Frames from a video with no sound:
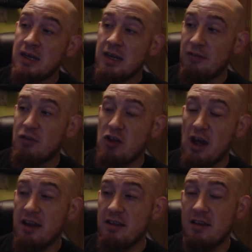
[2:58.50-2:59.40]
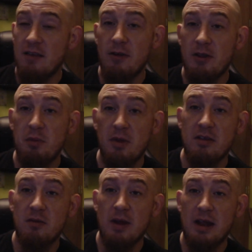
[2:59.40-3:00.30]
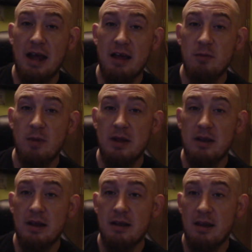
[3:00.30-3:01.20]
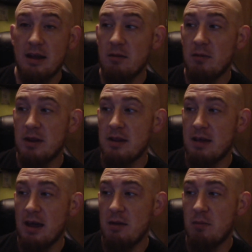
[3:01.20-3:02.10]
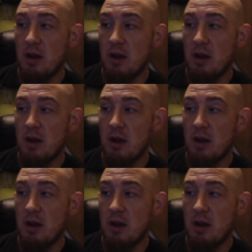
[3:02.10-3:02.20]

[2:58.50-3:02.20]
if the Giants defense plays the way it has been, they, they can win this game. But